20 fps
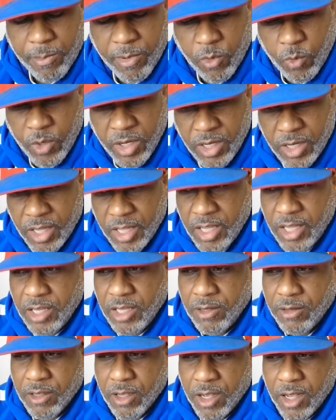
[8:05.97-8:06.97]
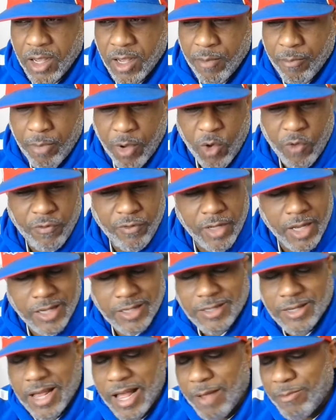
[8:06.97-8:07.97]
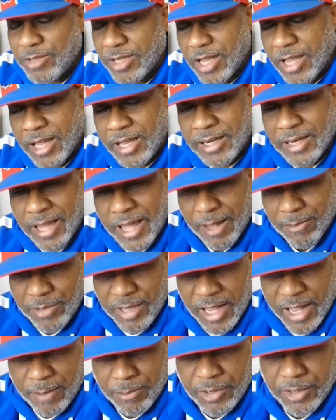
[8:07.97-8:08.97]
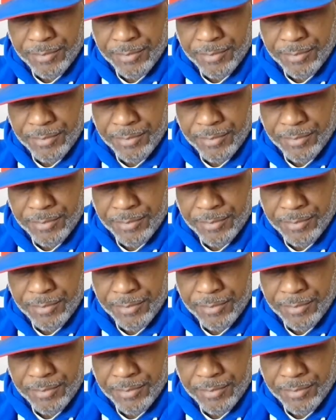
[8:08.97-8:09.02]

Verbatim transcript: But we need uh, both desktops and laptops.